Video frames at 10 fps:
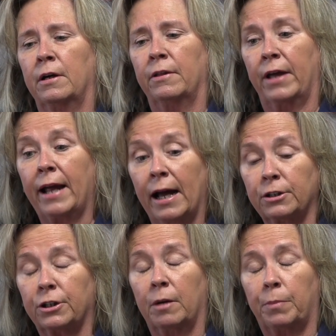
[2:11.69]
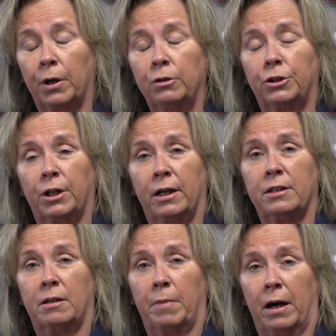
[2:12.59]
They actually approached
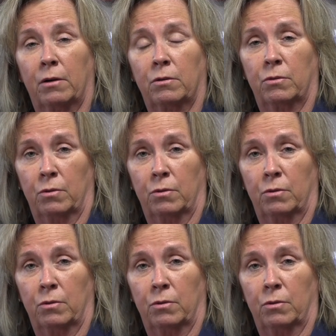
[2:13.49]
us about